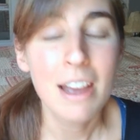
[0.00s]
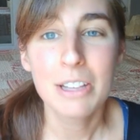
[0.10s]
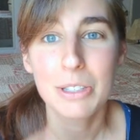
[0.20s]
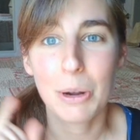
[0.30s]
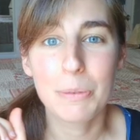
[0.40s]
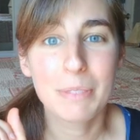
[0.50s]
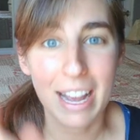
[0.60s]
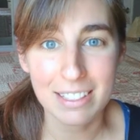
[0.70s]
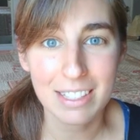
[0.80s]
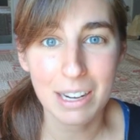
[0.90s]
So
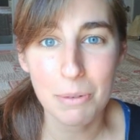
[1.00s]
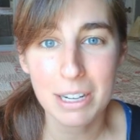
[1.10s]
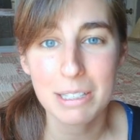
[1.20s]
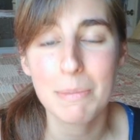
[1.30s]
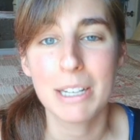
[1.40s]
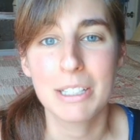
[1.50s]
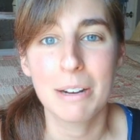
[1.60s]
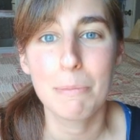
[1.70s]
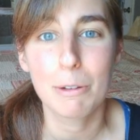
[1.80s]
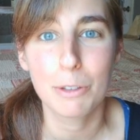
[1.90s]
last thing I wanted to
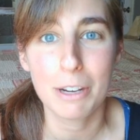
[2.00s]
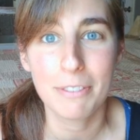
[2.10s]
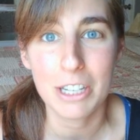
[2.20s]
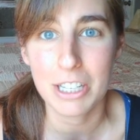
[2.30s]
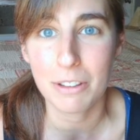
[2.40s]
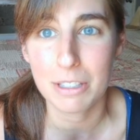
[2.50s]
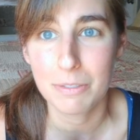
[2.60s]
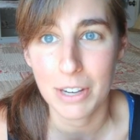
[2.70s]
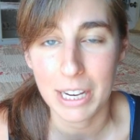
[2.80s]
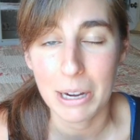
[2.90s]
mention before I finish out this
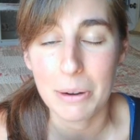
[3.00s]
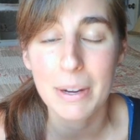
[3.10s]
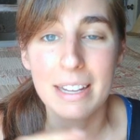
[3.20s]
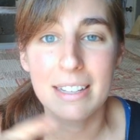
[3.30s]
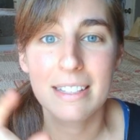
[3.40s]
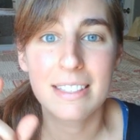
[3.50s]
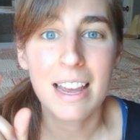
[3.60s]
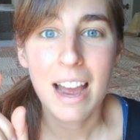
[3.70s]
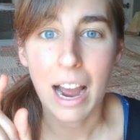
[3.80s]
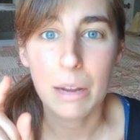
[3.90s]
video is
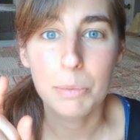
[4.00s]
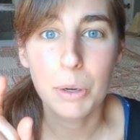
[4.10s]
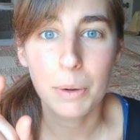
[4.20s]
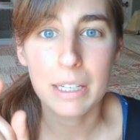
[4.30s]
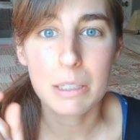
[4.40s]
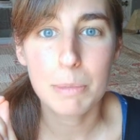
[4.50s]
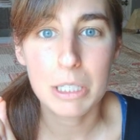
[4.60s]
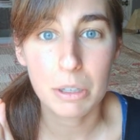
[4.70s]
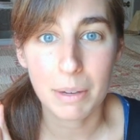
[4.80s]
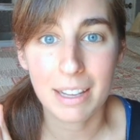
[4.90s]
I am going to be
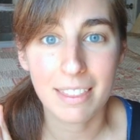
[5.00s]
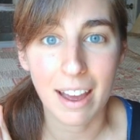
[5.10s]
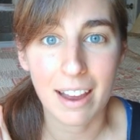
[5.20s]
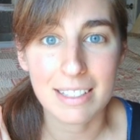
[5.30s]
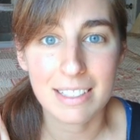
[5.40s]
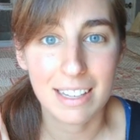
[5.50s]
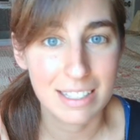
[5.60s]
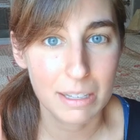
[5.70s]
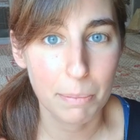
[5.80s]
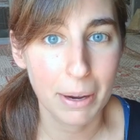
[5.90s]
doing that
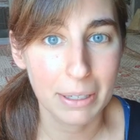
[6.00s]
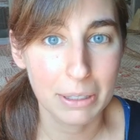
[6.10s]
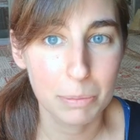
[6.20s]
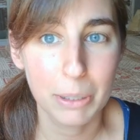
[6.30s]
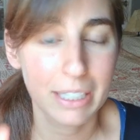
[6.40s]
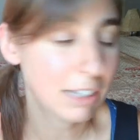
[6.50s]
Instant Pot Cookbook